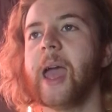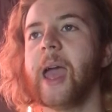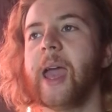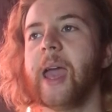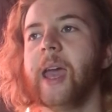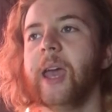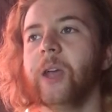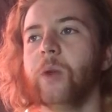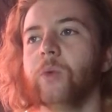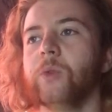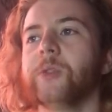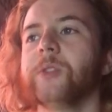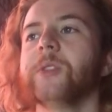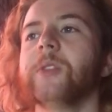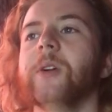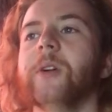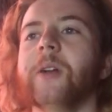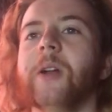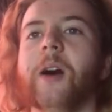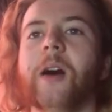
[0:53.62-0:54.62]
And we'll
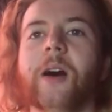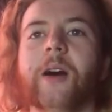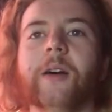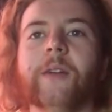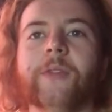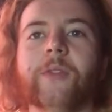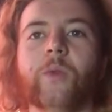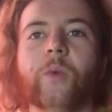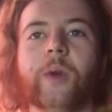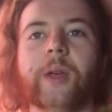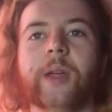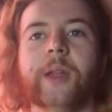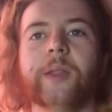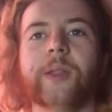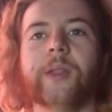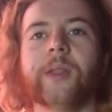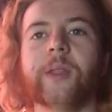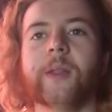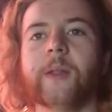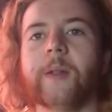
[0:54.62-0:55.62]
start off
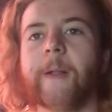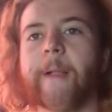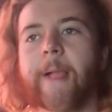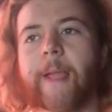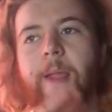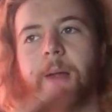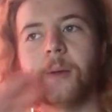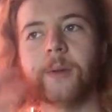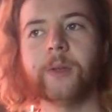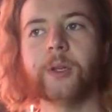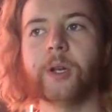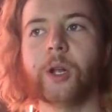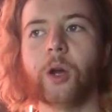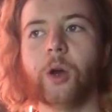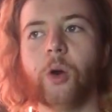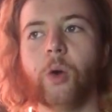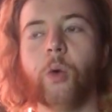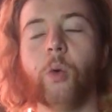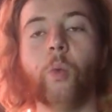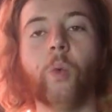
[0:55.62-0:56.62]
with,
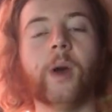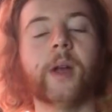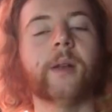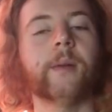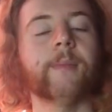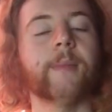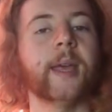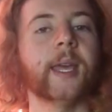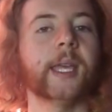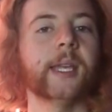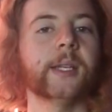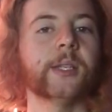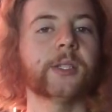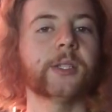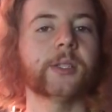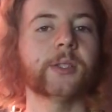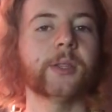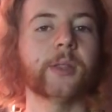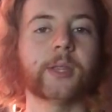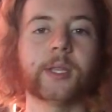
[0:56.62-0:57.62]
what
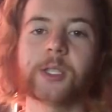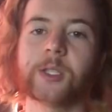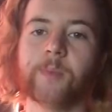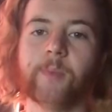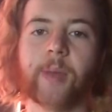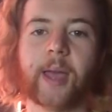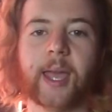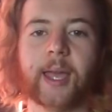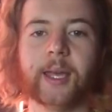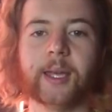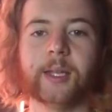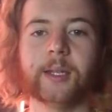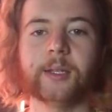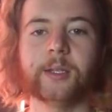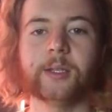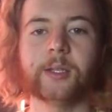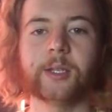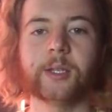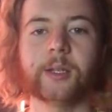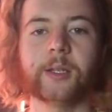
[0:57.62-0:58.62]
makes this
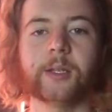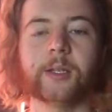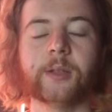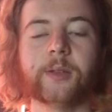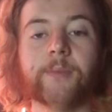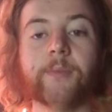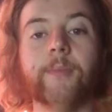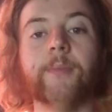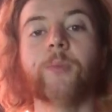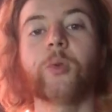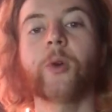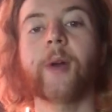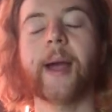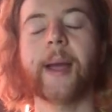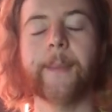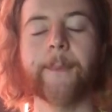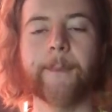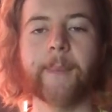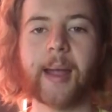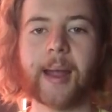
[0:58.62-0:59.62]
band
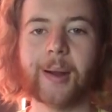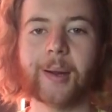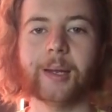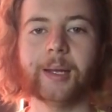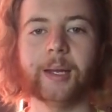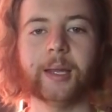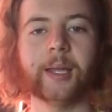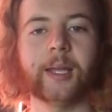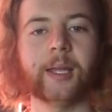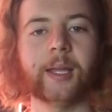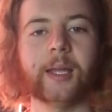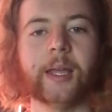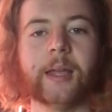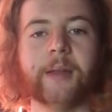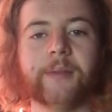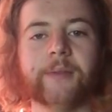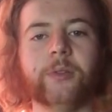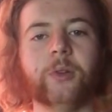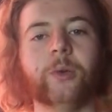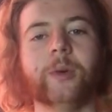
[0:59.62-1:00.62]
primarily
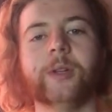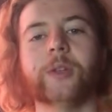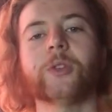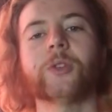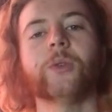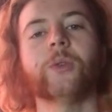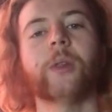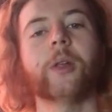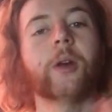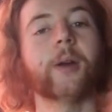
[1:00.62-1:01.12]
influential.